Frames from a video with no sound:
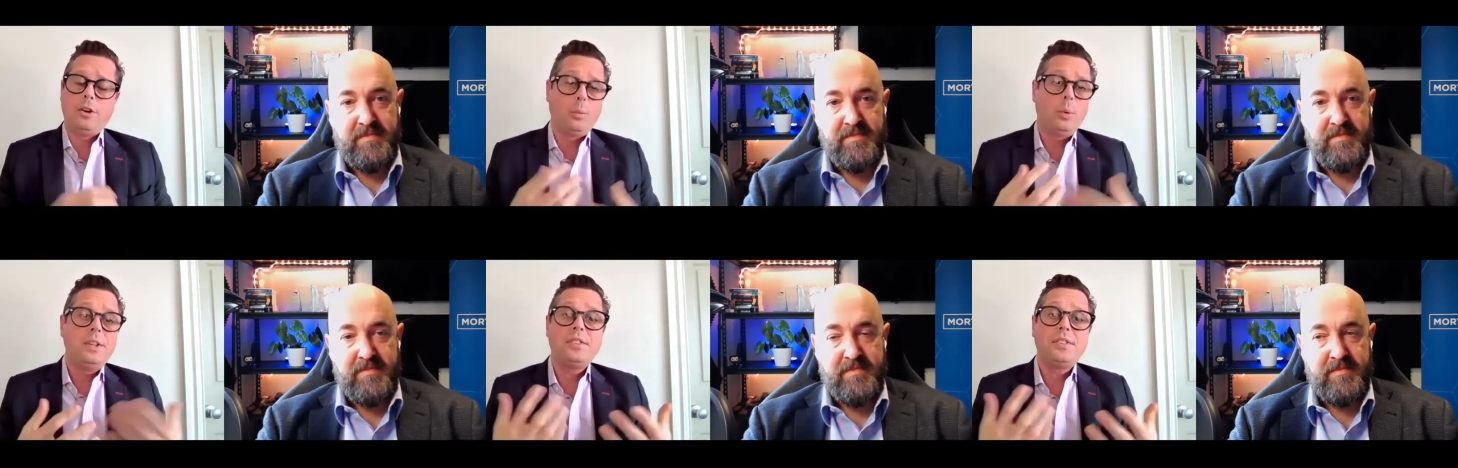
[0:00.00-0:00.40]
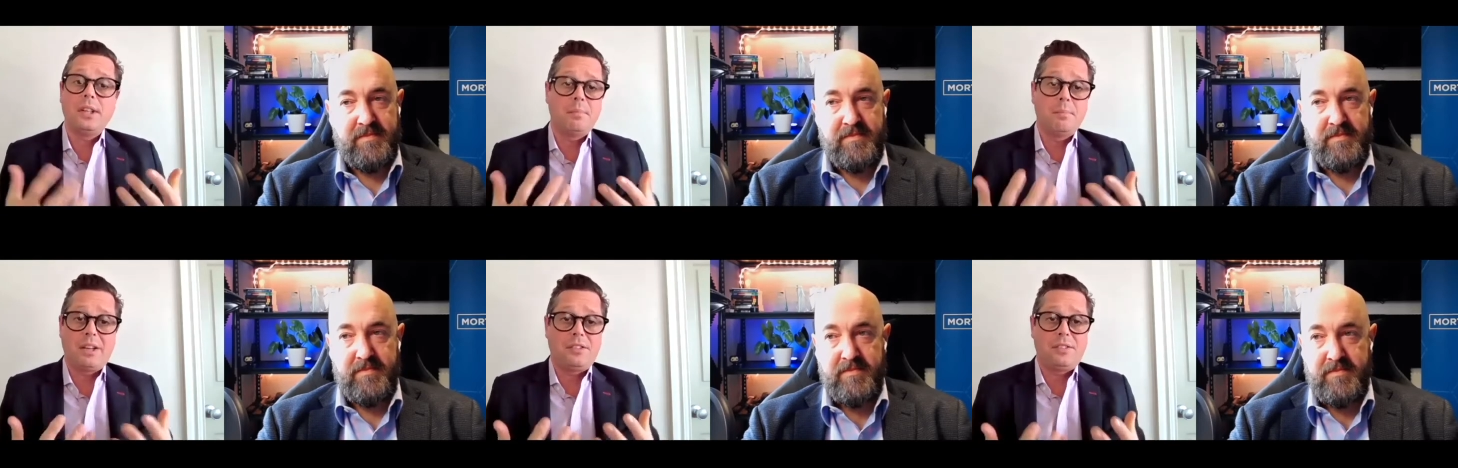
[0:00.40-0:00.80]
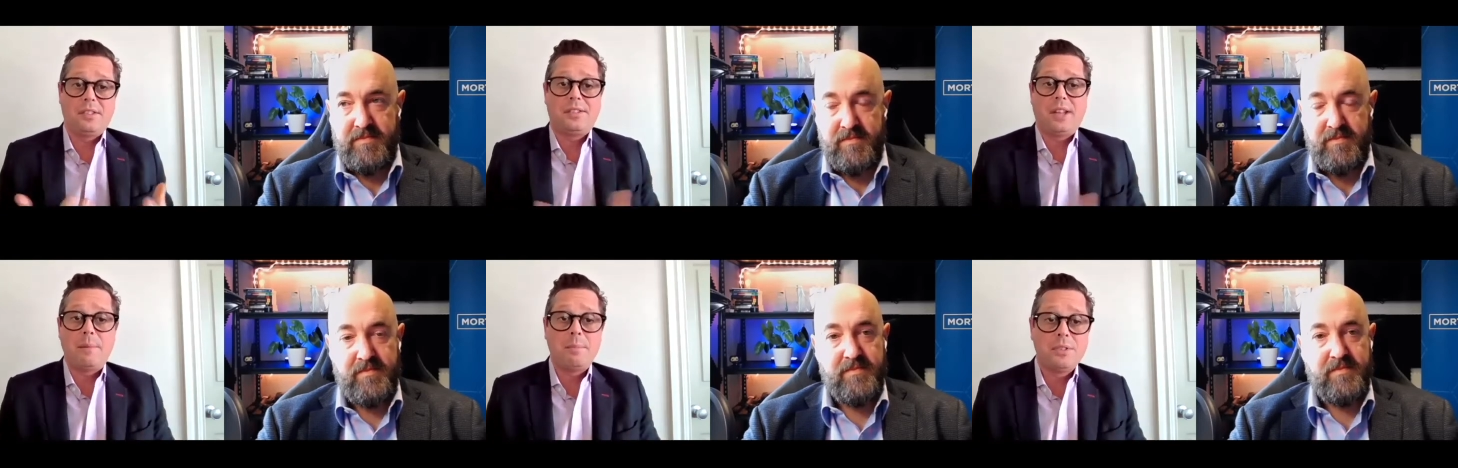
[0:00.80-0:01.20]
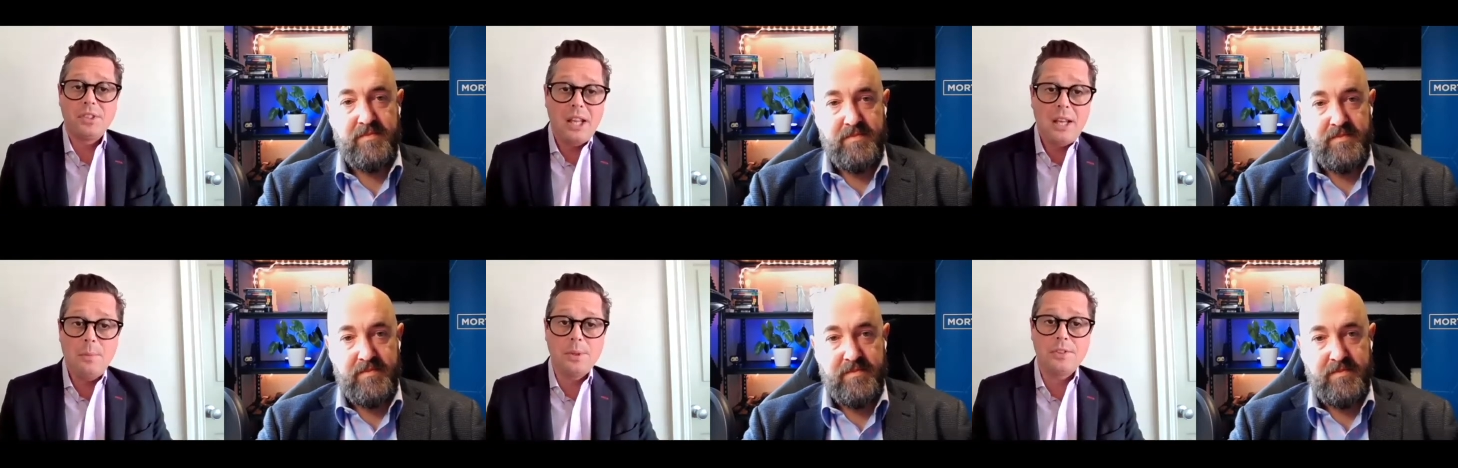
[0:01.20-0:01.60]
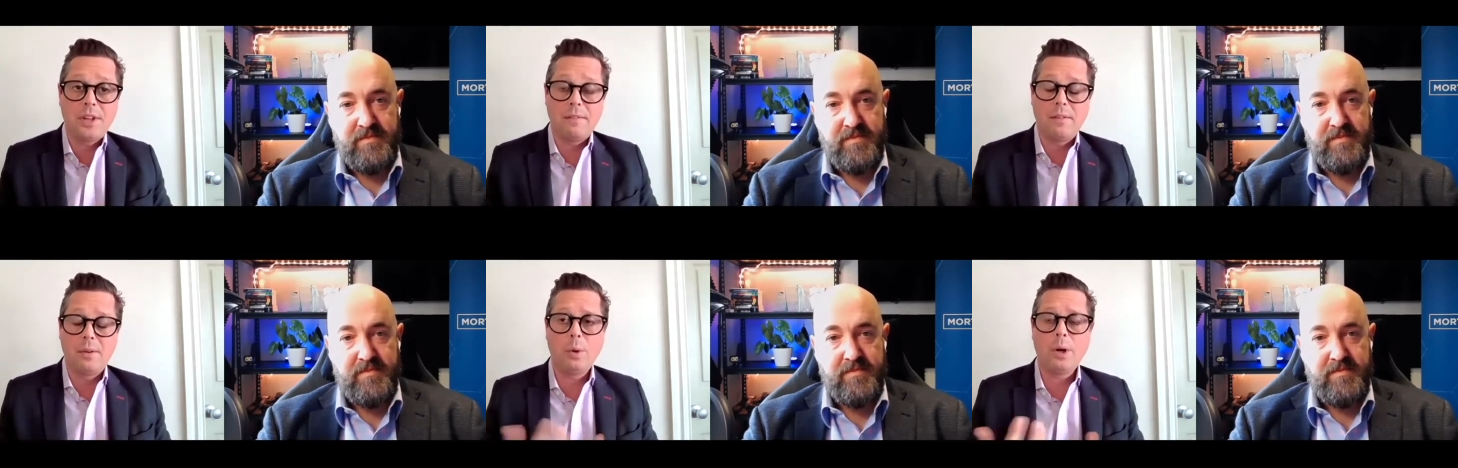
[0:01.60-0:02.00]
Speaker 1: we see it much the same as KiwiSaver.
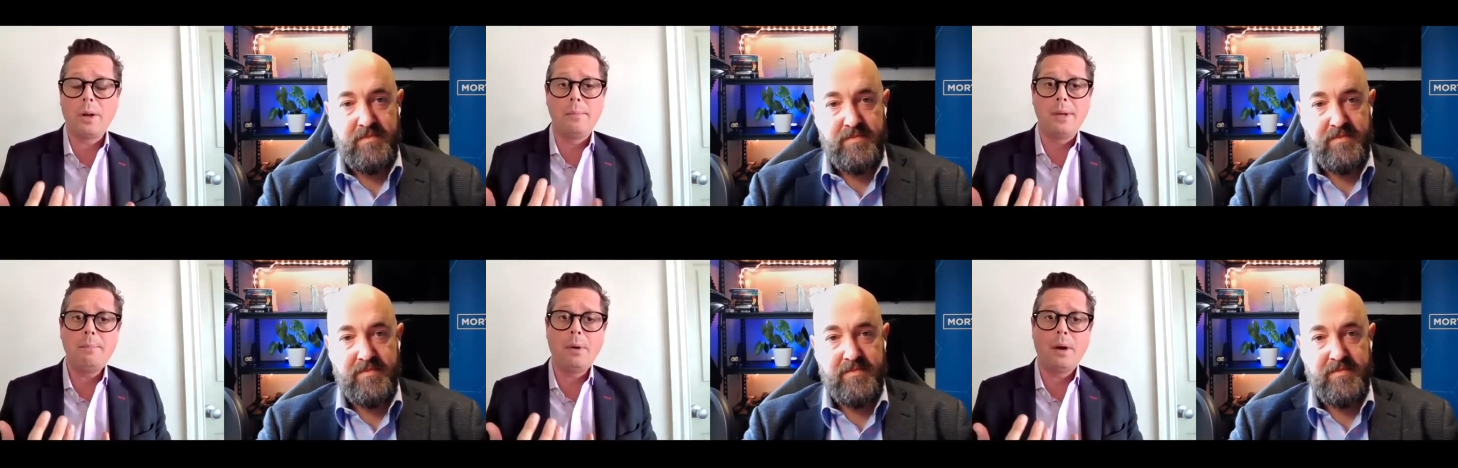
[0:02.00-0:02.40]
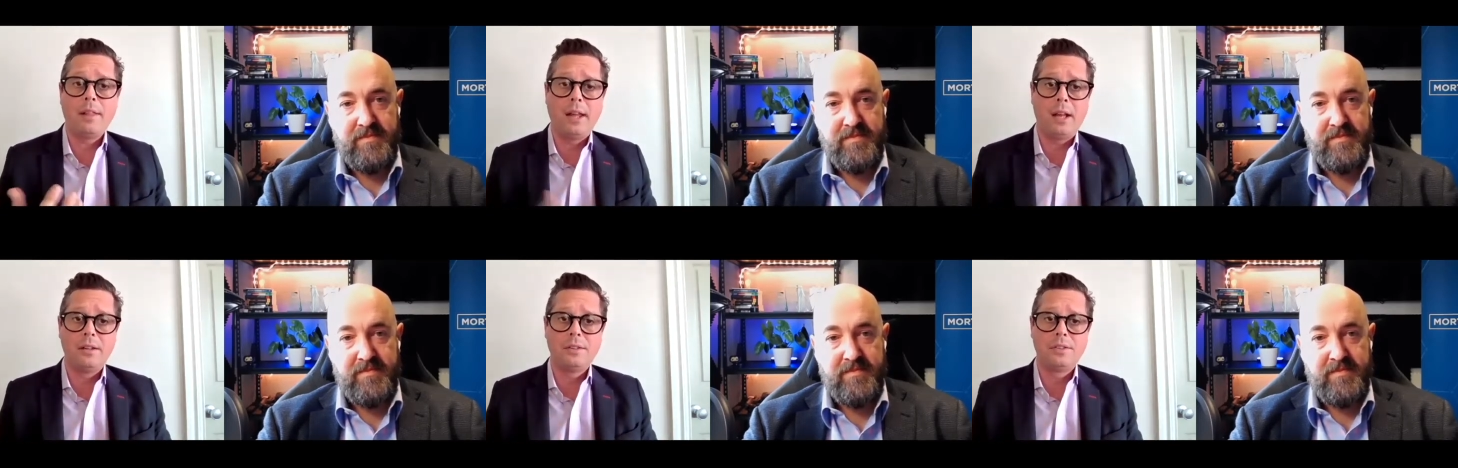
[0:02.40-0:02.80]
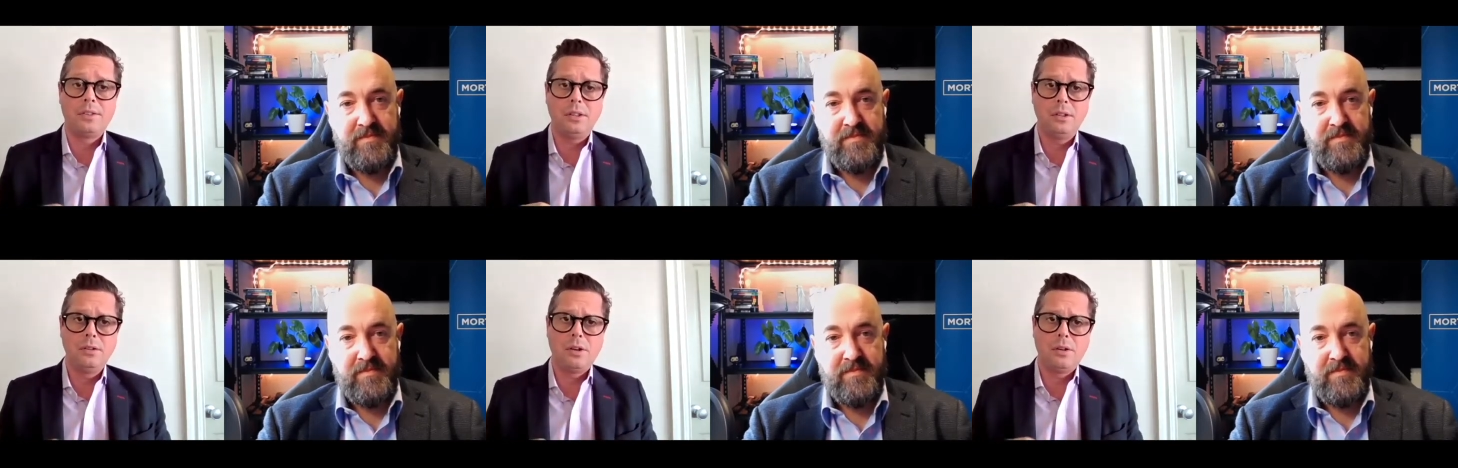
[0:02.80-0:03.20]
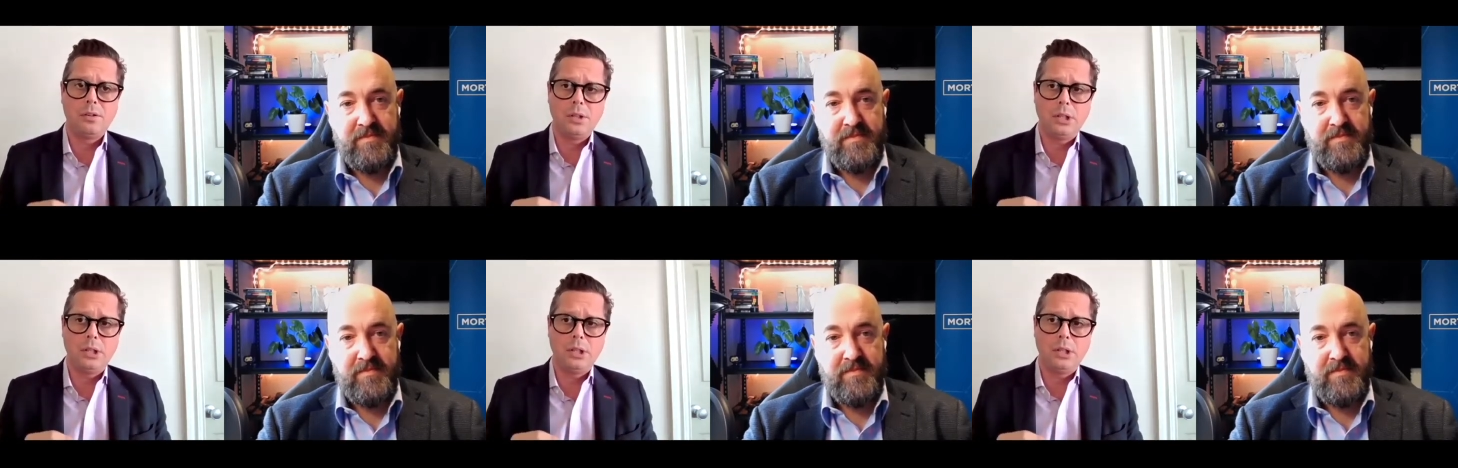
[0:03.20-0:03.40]
And what I mean by that is, you know,